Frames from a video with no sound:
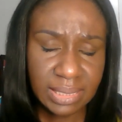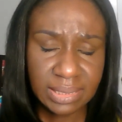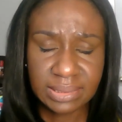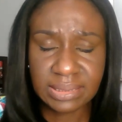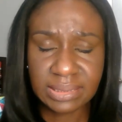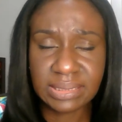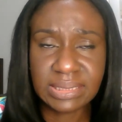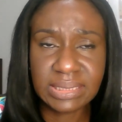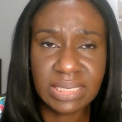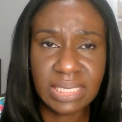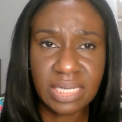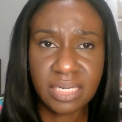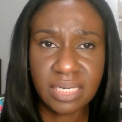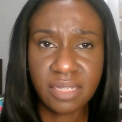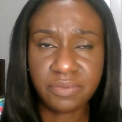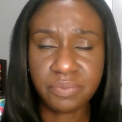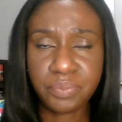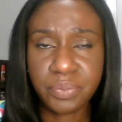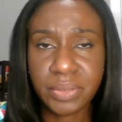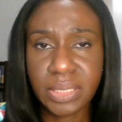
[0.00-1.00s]
The
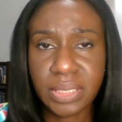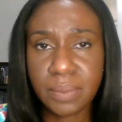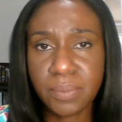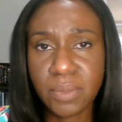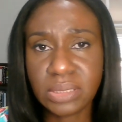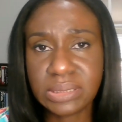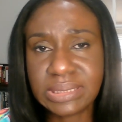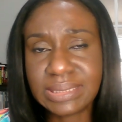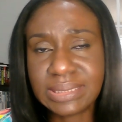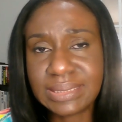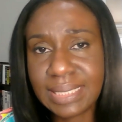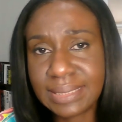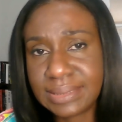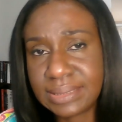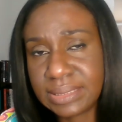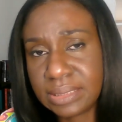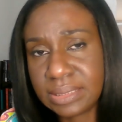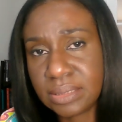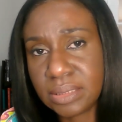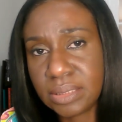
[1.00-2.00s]
TNF pretty much
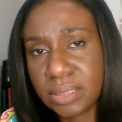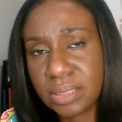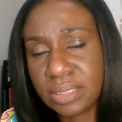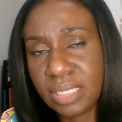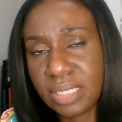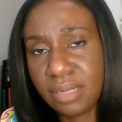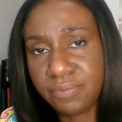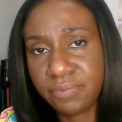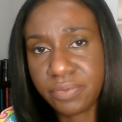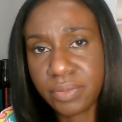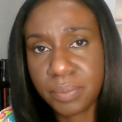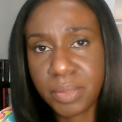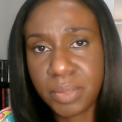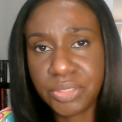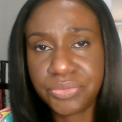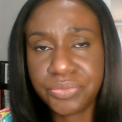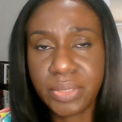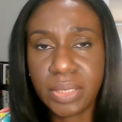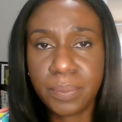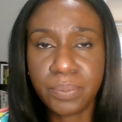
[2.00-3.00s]
sets in the
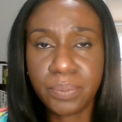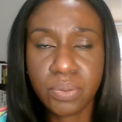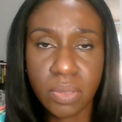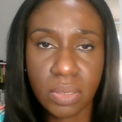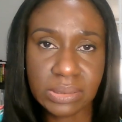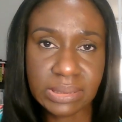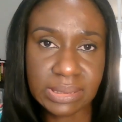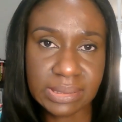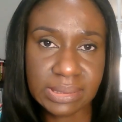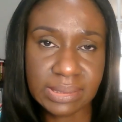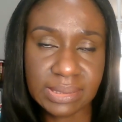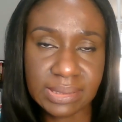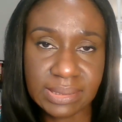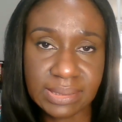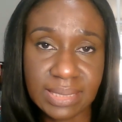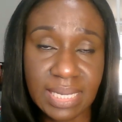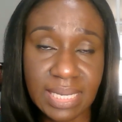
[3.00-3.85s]
inflammatory processes,